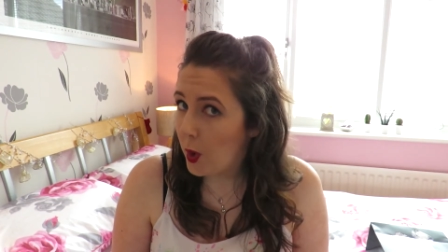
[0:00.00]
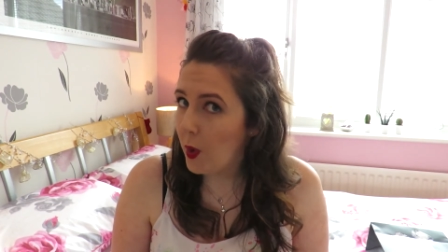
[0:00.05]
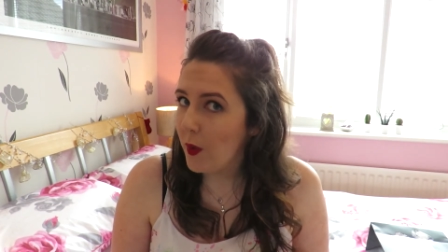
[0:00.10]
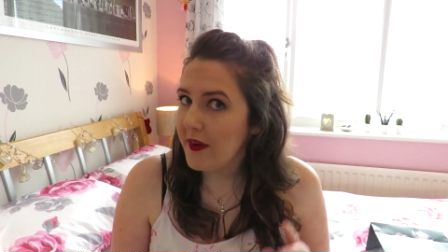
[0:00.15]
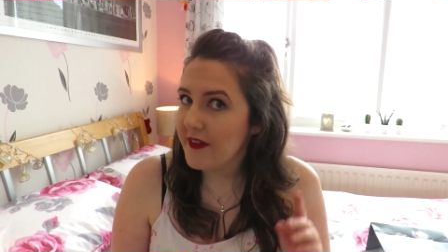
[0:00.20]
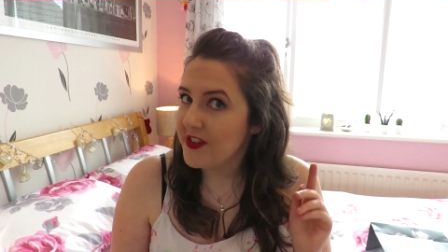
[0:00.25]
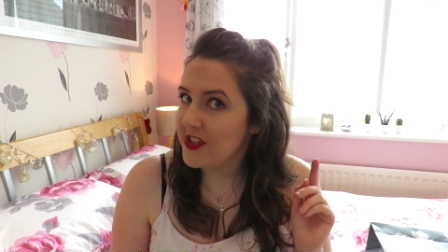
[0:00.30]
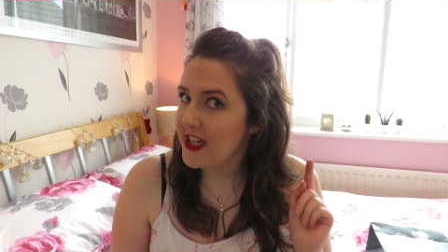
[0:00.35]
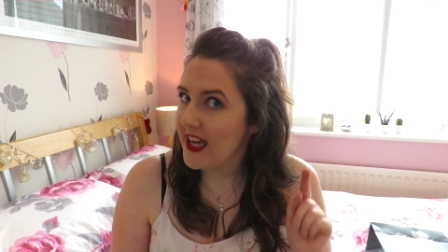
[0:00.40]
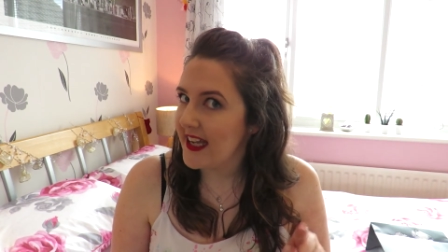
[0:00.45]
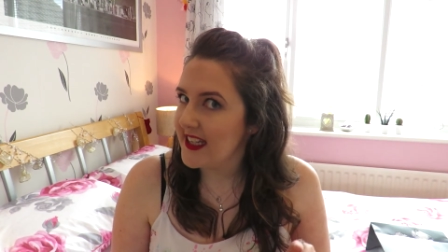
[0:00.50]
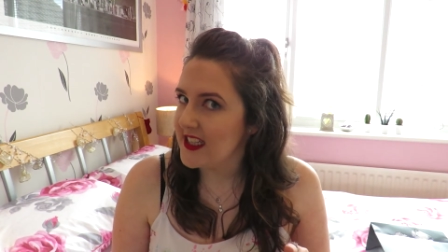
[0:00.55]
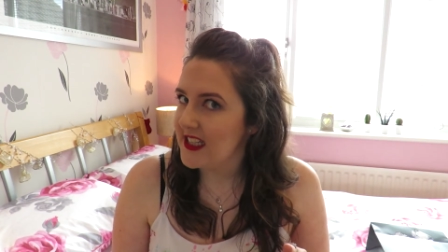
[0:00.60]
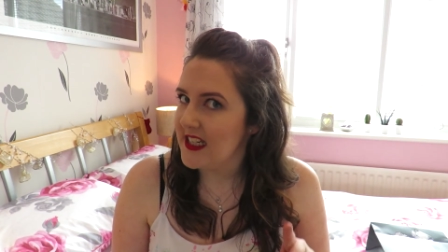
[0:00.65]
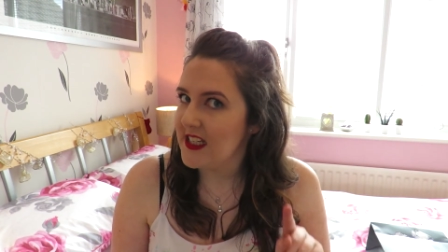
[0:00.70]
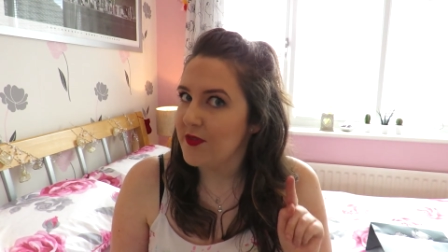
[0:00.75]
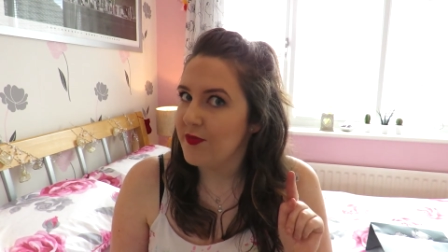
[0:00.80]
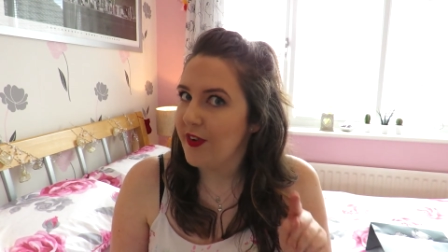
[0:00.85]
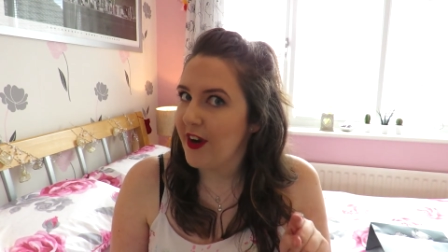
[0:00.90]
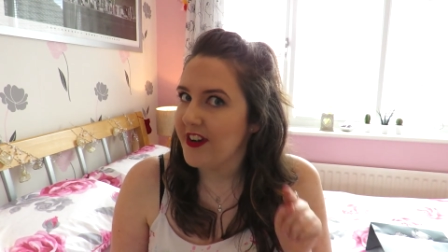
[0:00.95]
or if she hasn't,
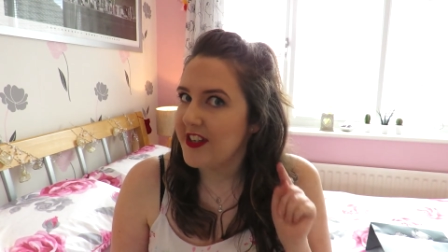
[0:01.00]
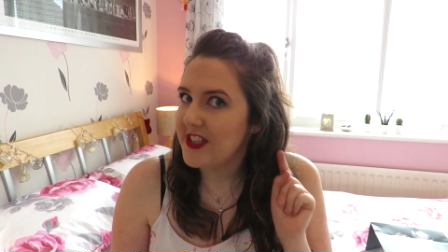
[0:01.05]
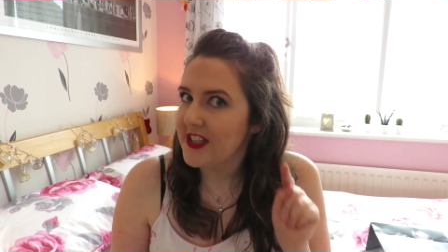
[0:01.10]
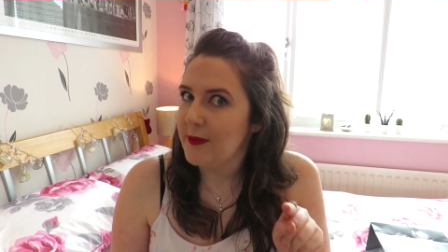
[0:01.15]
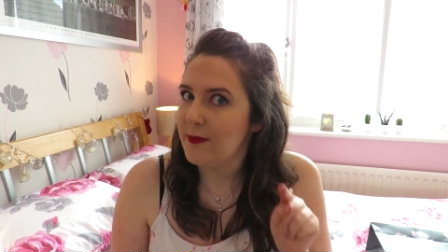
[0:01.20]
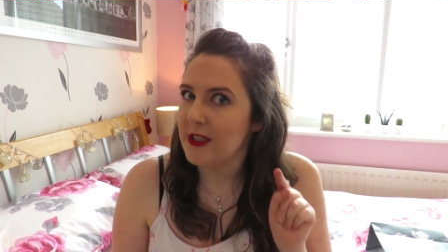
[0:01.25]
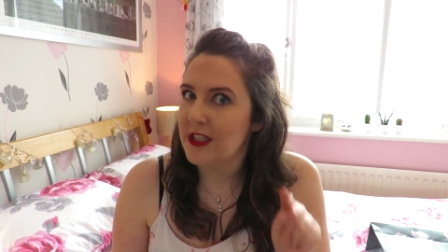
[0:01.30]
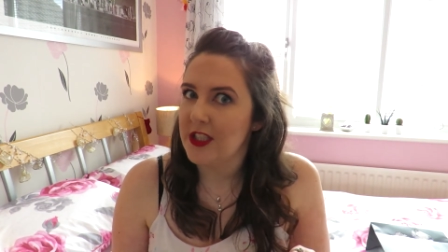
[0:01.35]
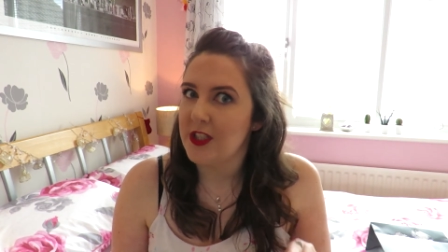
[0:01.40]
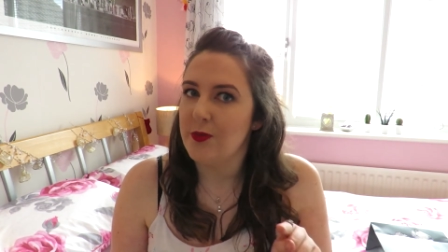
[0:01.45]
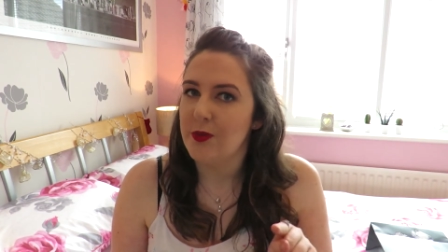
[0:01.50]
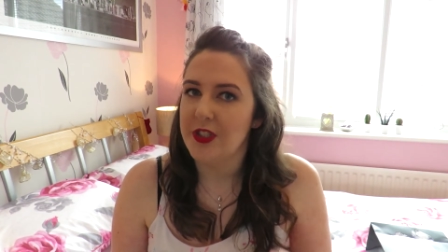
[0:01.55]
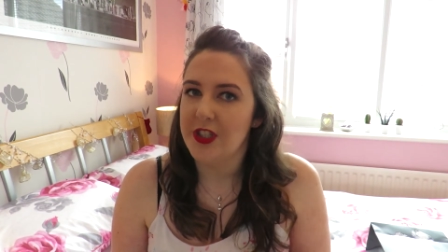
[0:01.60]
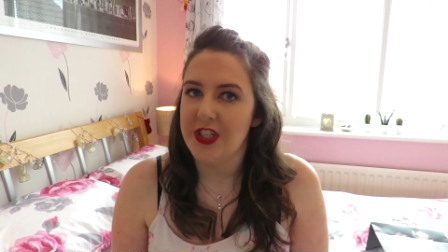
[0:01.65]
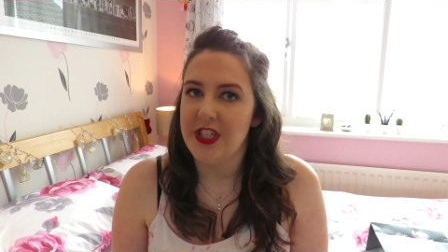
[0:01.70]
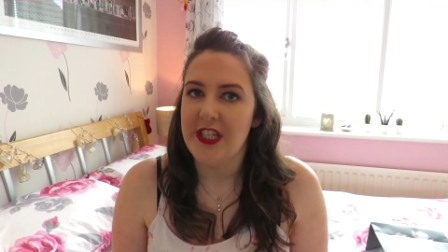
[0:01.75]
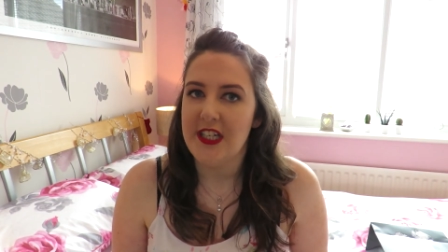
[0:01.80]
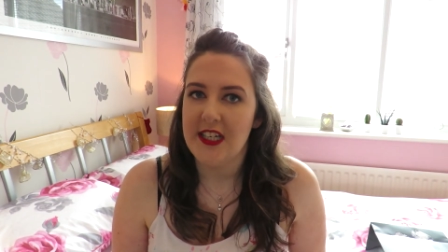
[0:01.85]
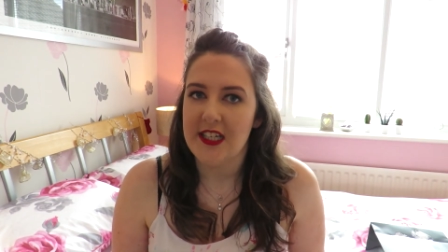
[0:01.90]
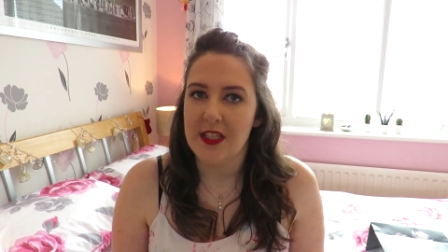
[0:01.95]
it's very similar to what
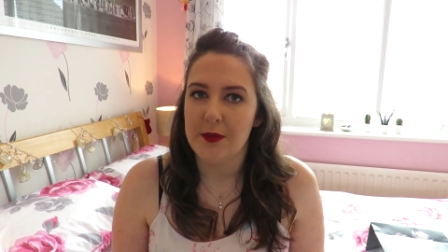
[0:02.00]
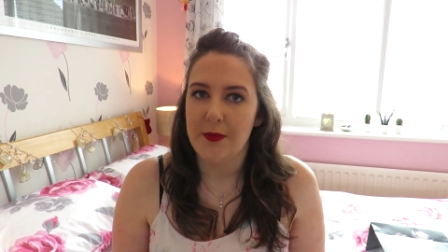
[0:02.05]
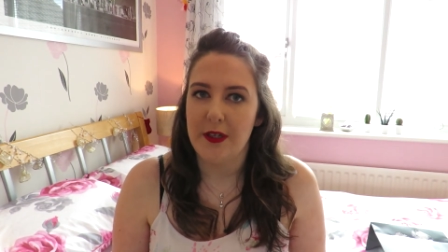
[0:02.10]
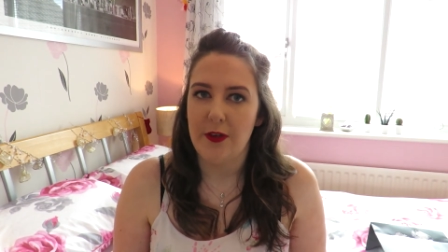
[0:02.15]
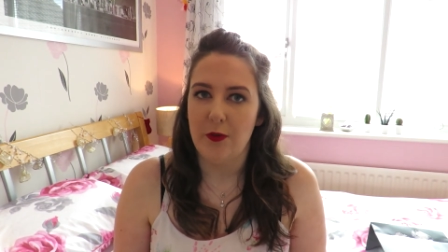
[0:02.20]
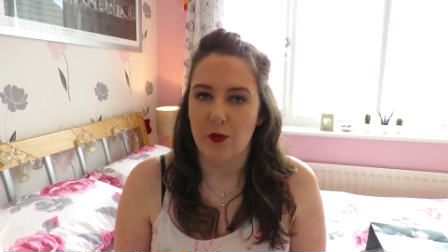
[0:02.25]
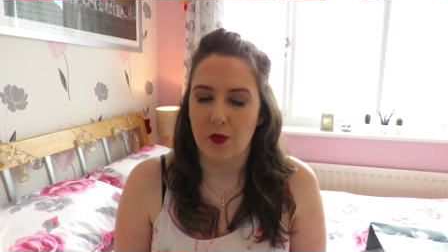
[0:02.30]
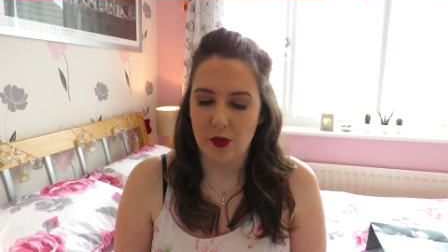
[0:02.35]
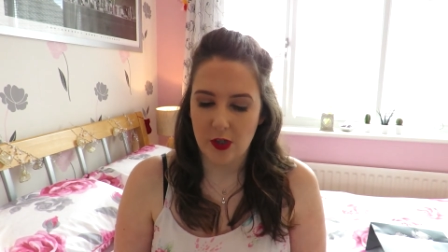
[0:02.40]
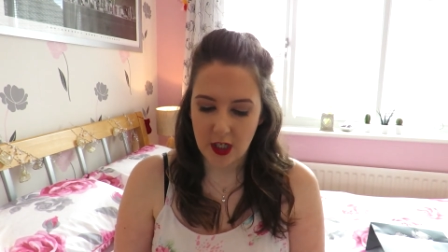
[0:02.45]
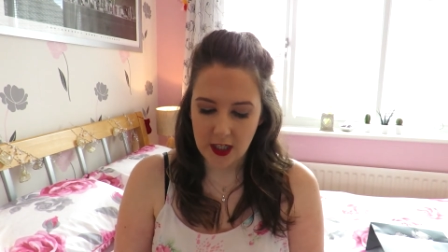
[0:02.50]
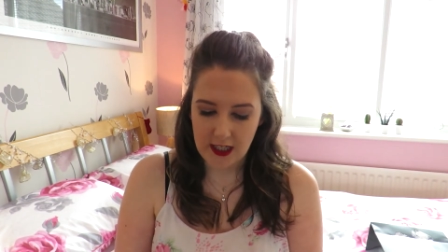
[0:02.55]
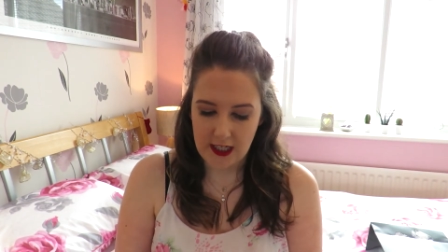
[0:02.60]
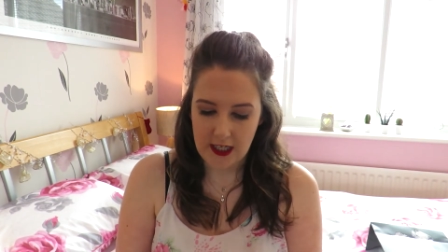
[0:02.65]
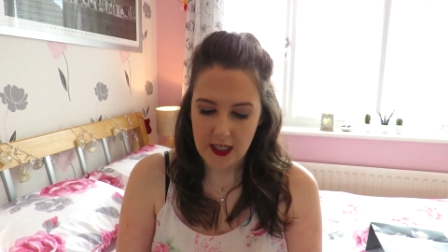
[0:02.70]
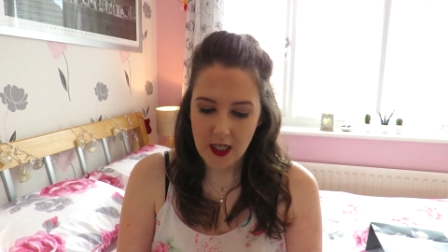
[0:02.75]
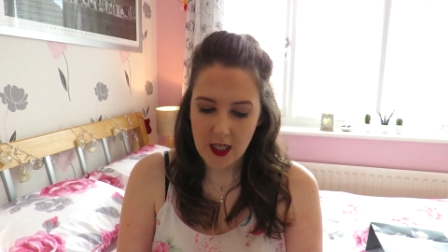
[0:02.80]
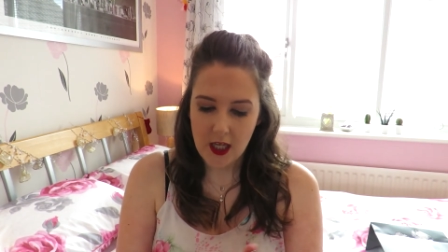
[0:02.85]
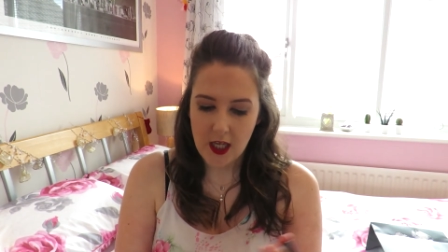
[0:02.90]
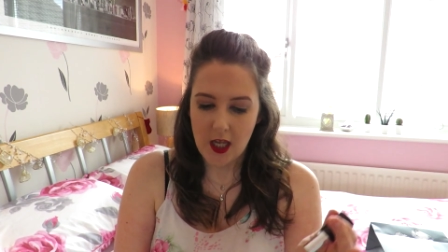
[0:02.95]
she has been
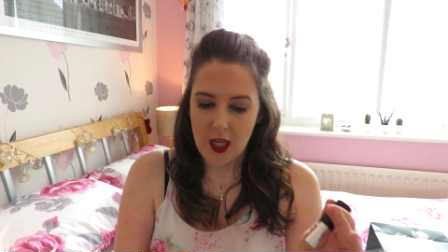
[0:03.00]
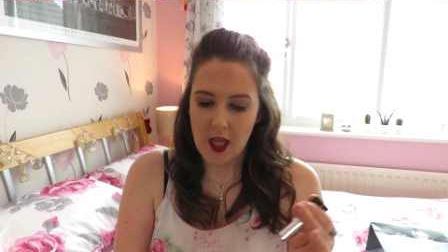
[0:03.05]
rocking.